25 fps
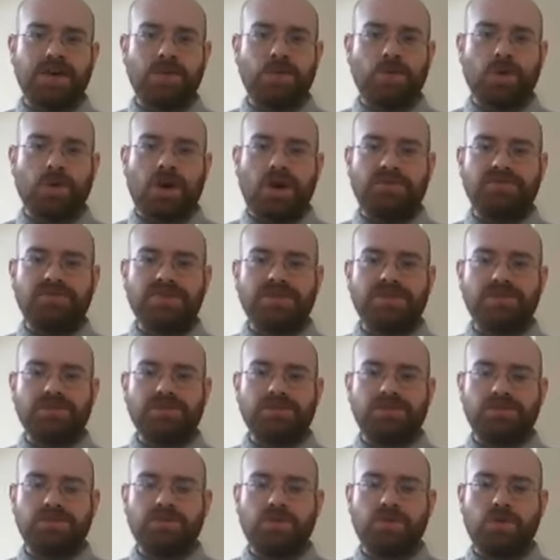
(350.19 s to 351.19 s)
we
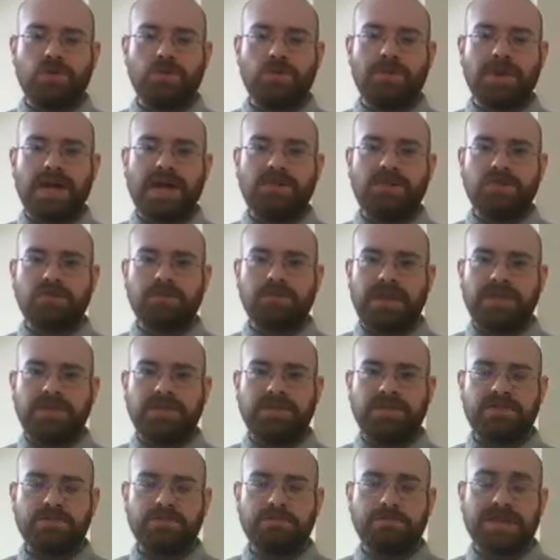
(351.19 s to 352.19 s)
often don't bother
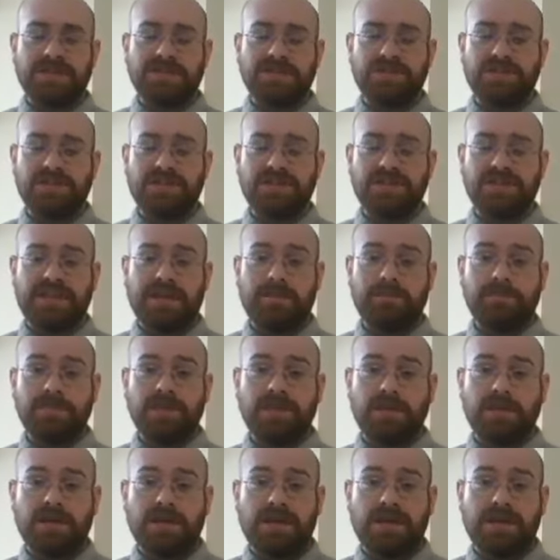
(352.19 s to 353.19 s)
mentioning them
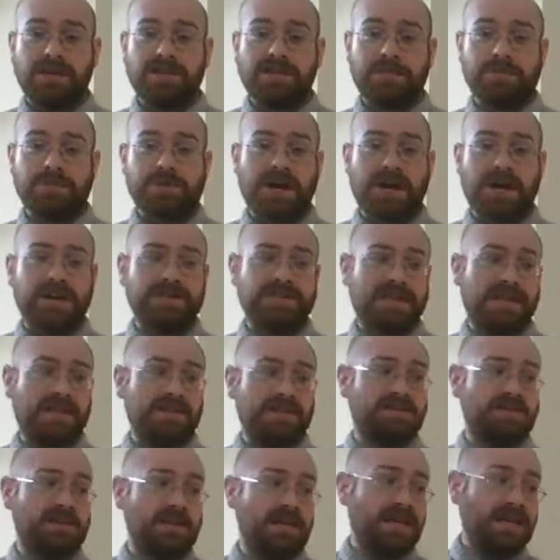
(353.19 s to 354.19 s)
in the
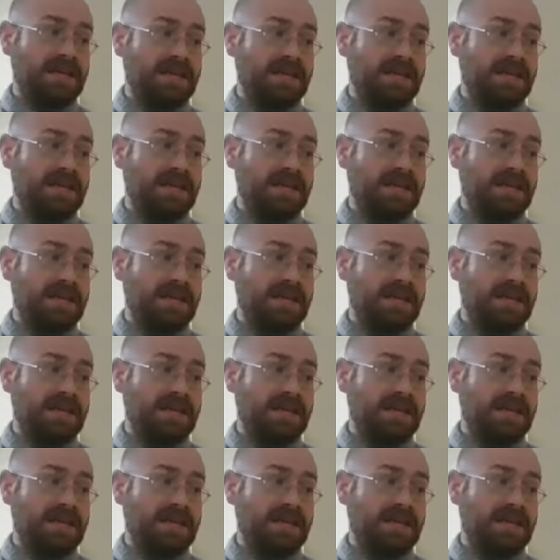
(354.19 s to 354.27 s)
process,